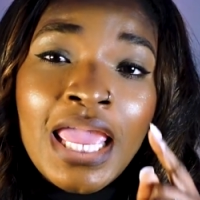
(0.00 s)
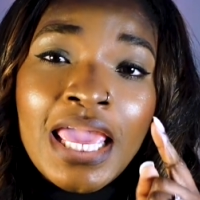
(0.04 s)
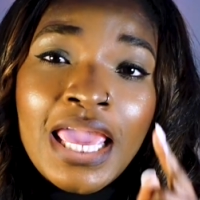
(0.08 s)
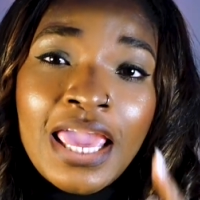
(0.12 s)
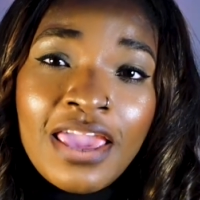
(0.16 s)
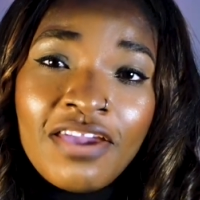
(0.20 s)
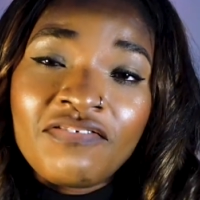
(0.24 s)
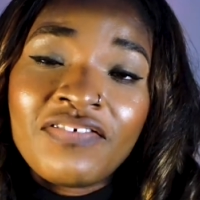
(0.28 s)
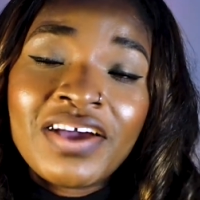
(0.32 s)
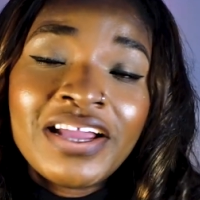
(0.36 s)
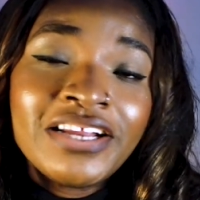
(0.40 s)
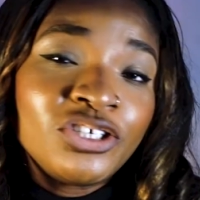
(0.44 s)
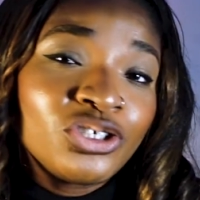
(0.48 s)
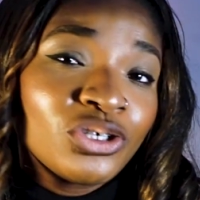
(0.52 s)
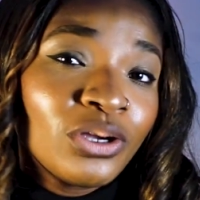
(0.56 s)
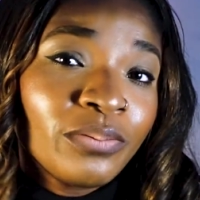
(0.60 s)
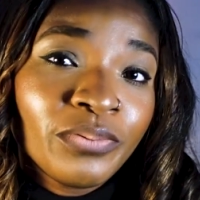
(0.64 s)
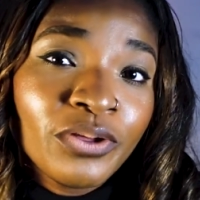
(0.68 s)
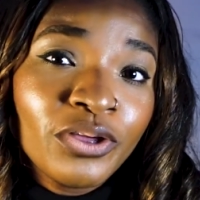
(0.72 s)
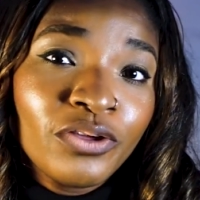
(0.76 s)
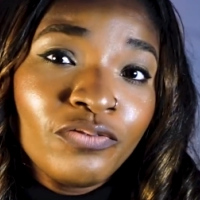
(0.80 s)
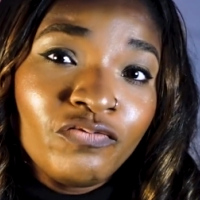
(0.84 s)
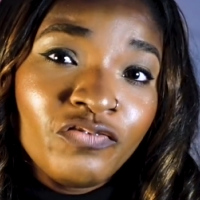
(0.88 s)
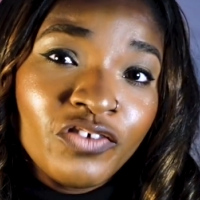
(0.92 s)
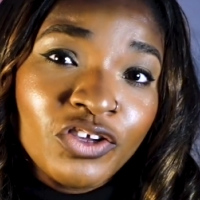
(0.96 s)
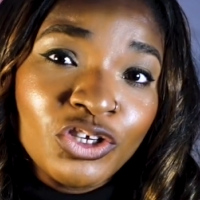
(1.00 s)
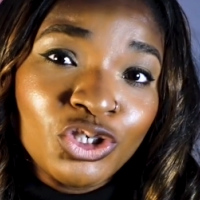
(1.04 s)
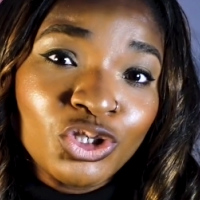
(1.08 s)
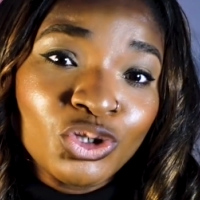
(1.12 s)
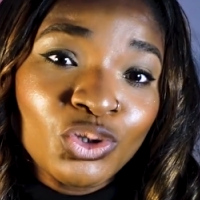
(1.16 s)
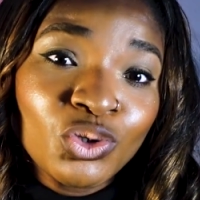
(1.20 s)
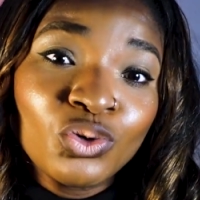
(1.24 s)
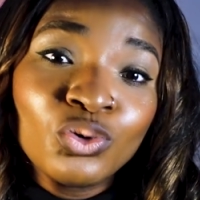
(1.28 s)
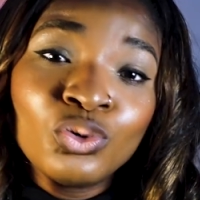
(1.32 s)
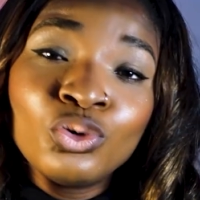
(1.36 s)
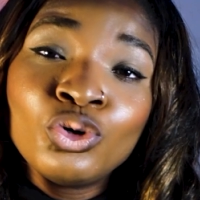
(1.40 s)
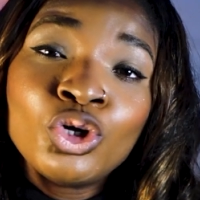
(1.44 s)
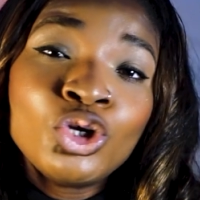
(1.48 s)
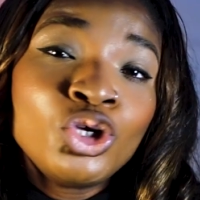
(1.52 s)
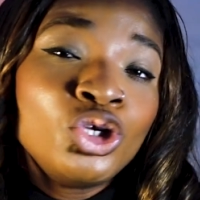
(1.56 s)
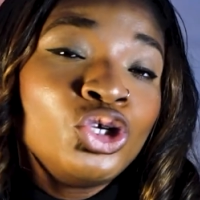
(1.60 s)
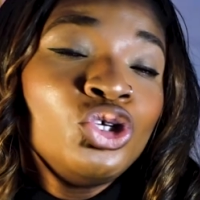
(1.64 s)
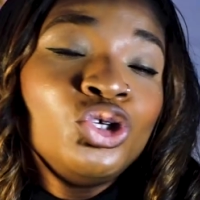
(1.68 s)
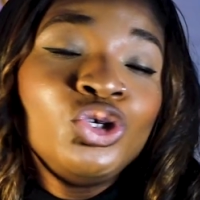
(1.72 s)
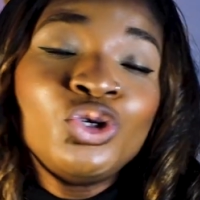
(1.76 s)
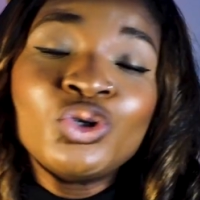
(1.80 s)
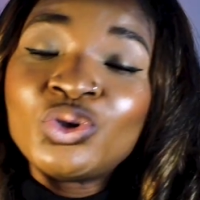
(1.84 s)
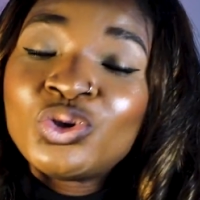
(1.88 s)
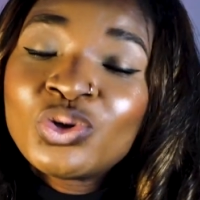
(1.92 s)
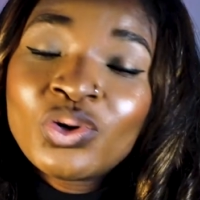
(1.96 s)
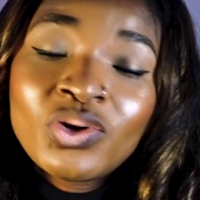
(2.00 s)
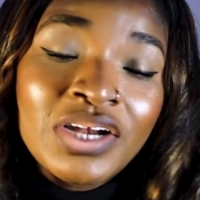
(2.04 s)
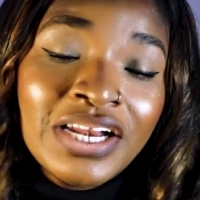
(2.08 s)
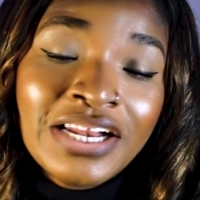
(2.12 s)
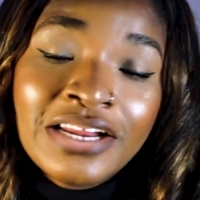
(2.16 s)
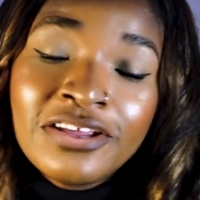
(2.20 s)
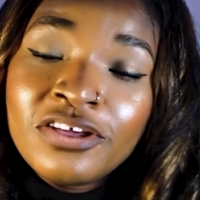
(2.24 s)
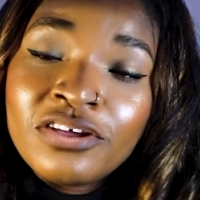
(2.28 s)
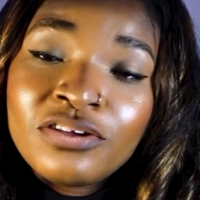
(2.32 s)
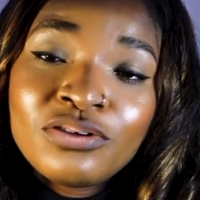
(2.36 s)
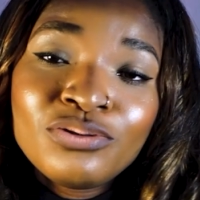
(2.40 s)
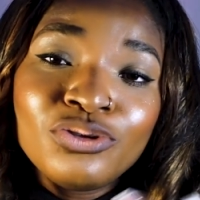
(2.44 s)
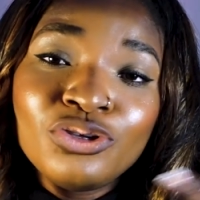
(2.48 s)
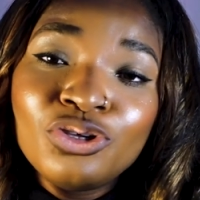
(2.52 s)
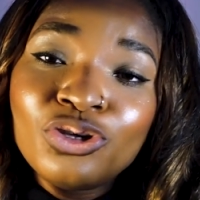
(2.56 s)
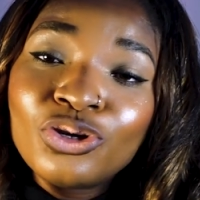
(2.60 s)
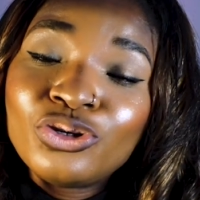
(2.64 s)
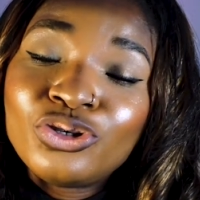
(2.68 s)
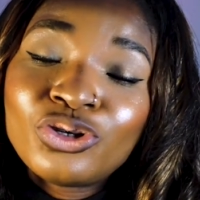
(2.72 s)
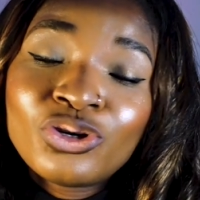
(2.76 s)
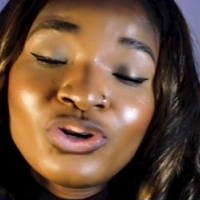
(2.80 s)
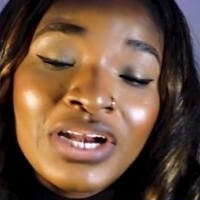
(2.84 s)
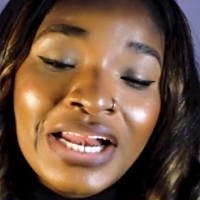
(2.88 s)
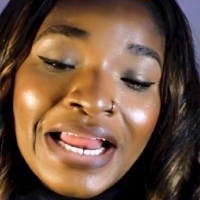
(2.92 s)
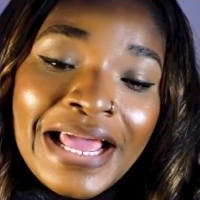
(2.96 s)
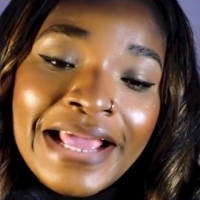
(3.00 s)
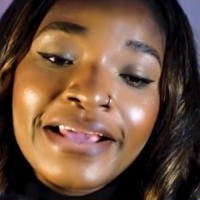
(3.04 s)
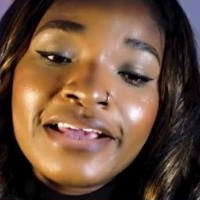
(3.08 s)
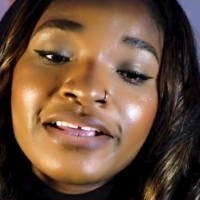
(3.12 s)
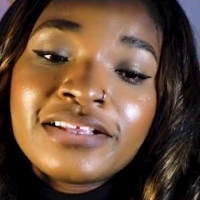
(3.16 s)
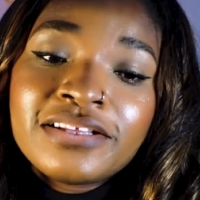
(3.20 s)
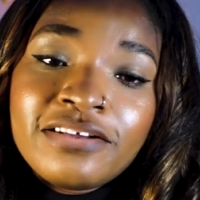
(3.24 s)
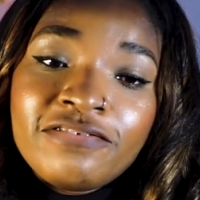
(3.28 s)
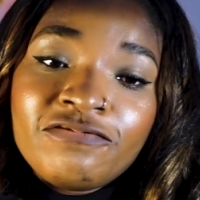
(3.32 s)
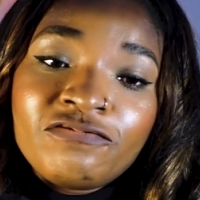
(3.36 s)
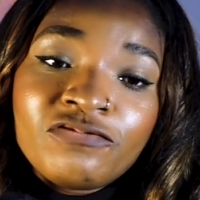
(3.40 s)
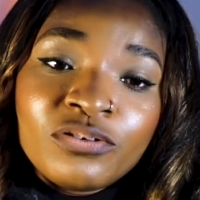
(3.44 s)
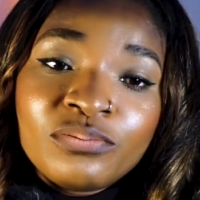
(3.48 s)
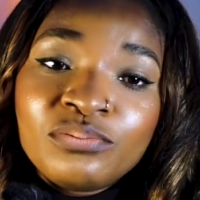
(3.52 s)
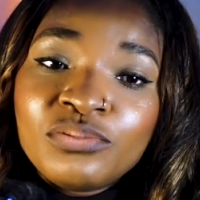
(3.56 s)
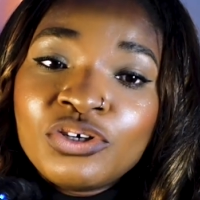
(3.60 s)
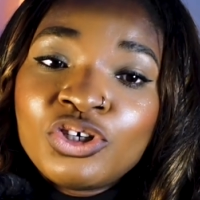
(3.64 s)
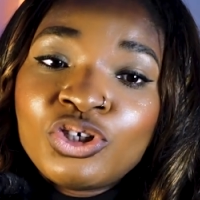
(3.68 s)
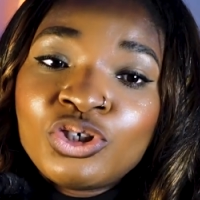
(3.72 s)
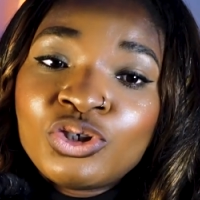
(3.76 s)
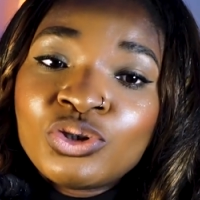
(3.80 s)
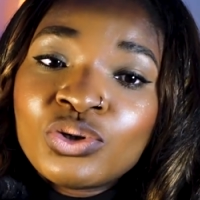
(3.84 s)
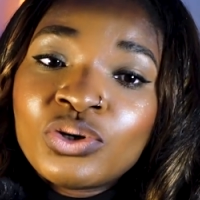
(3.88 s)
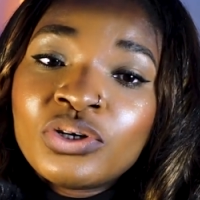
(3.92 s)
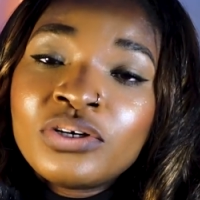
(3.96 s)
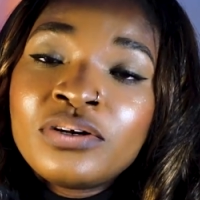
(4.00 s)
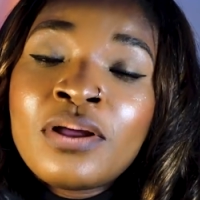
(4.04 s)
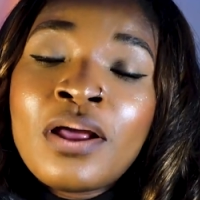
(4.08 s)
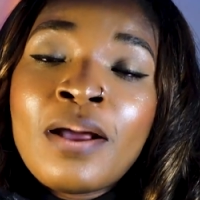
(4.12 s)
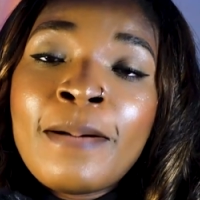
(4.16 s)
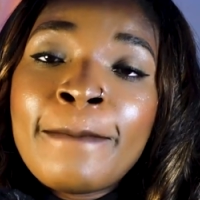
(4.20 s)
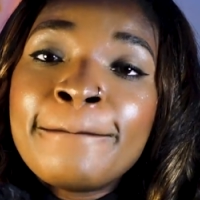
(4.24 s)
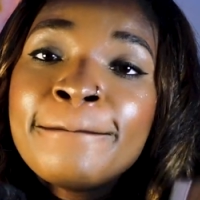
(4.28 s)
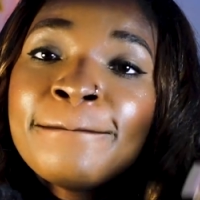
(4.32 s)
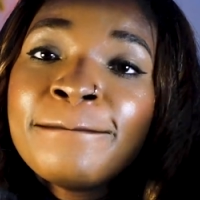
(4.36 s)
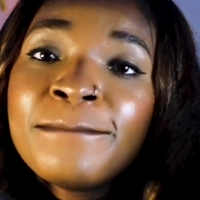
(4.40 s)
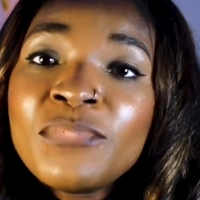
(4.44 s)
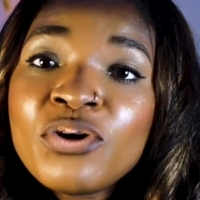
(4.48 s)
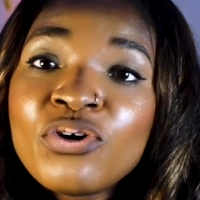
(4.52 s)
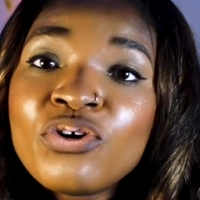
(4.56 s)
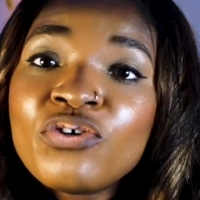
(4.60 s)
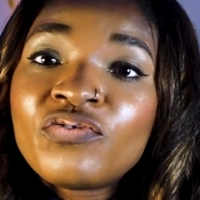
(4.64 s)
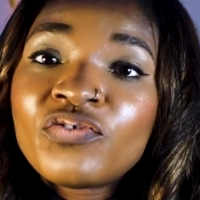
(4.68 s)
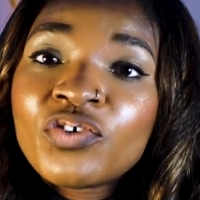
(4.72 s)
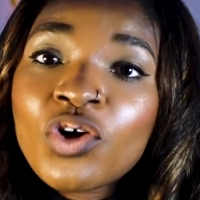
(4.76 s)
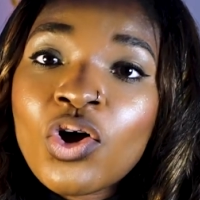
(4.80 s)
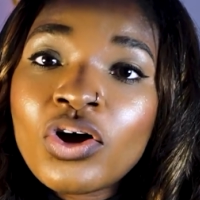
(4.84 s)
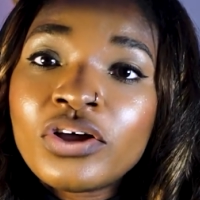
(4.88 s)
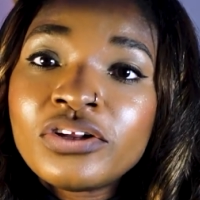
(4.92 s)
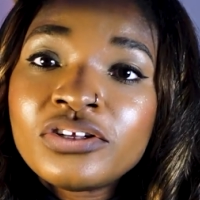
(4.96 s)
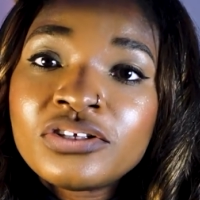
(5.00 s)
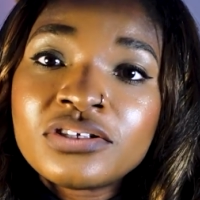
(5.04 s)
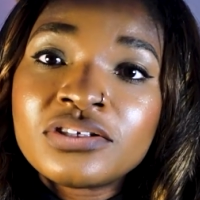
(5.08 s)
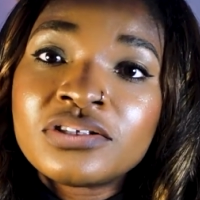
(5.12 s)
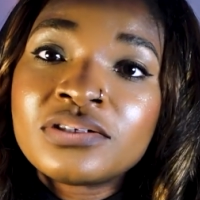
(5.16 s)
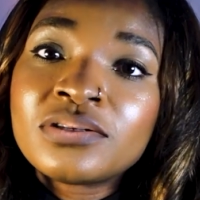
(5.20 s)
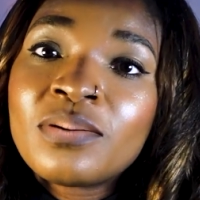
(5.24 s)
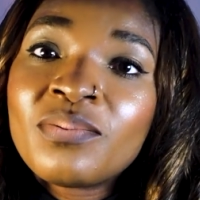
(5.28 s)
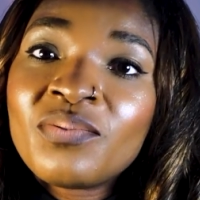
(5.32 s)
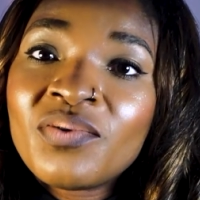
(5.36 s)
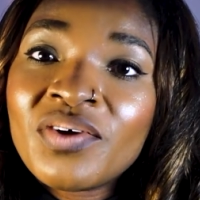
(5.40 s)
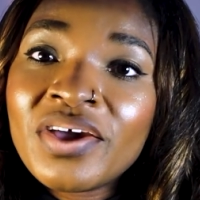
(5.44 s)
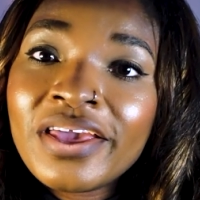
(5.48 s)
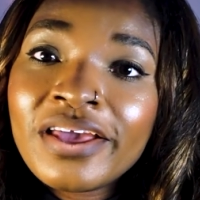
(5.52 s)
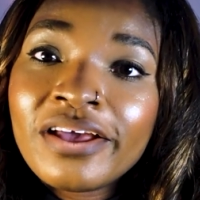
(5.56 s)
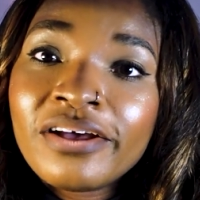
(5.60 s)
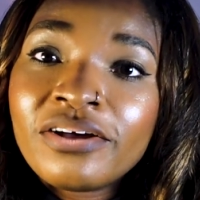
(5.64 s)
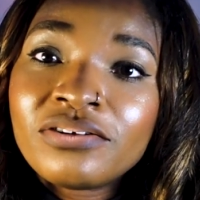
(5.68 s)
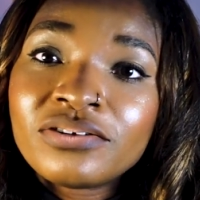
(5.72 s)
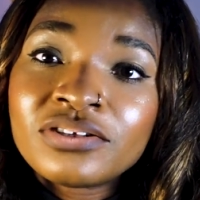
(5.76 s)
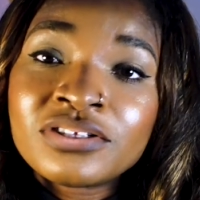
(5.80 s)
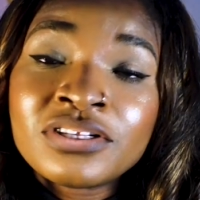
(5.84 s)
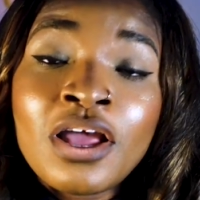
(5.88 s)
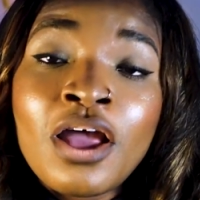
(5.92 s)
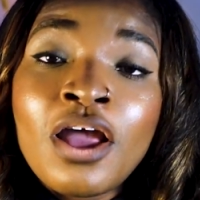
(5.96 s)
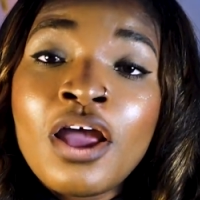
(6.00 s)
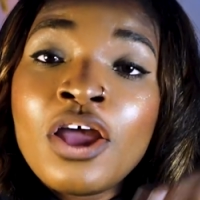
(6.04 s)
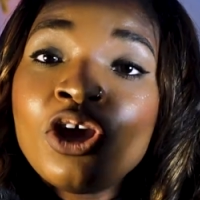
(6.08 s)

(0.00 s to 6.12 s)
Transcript: If I drop a video, you don't like the information, move on to somewhere else.